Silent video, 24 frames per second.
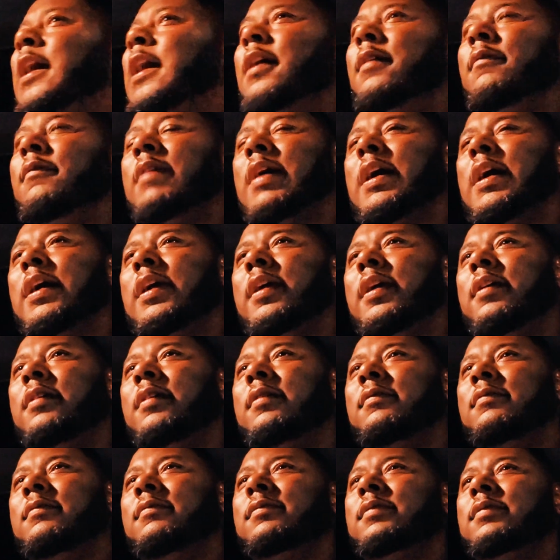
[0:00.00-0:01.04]

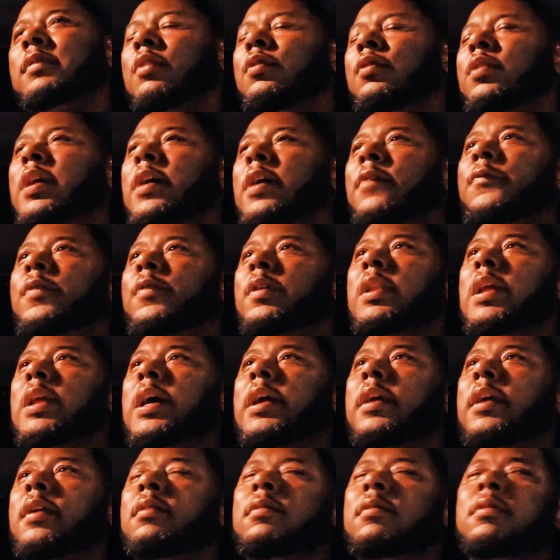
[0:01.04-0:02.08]
I feel
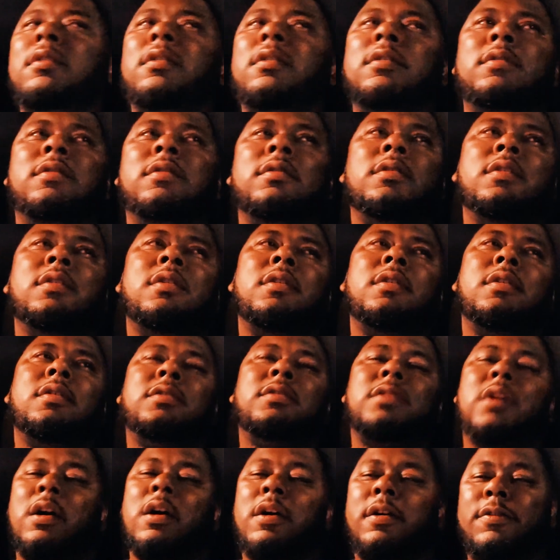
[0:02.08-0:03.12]
like
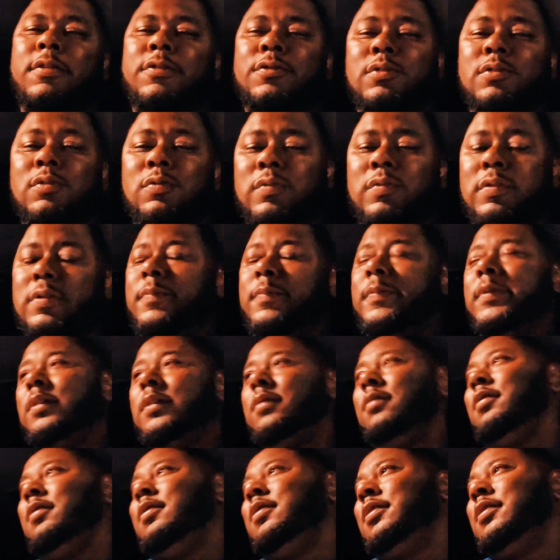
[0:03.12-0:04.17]
talking to a
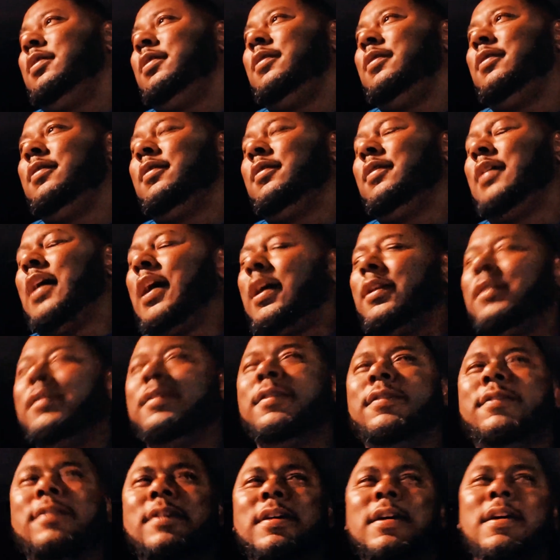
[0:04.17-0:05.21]
woman, not
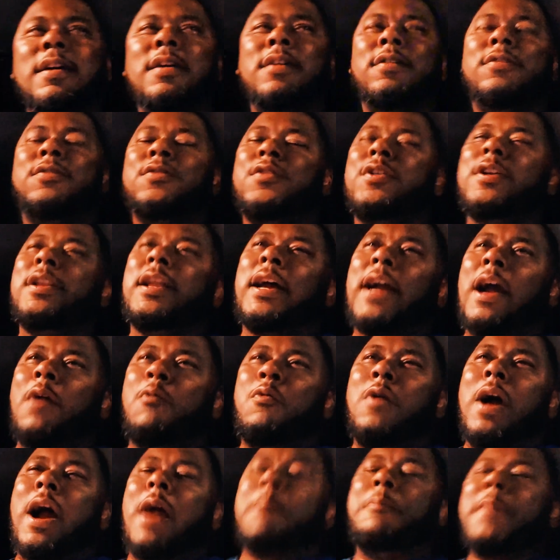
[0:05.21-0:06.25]
just, so it's
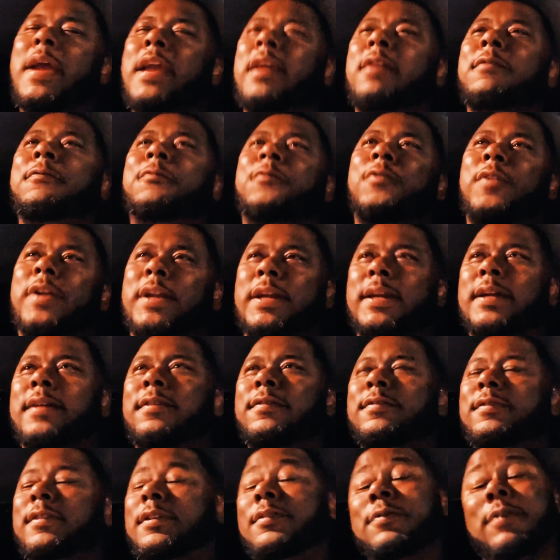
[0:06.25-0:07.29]
like I'm making
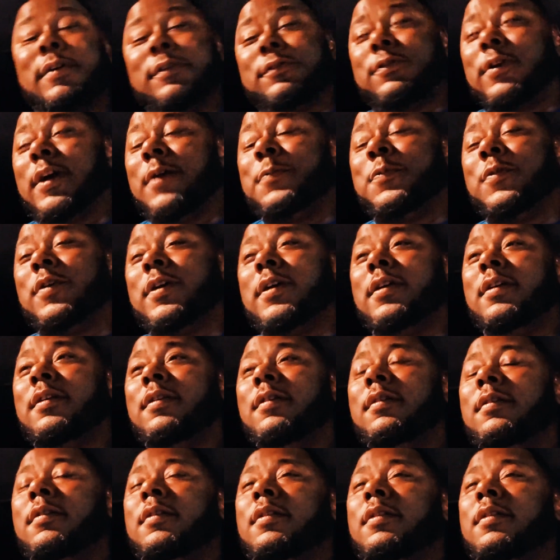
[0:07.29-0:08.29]
friends, because the crazy part,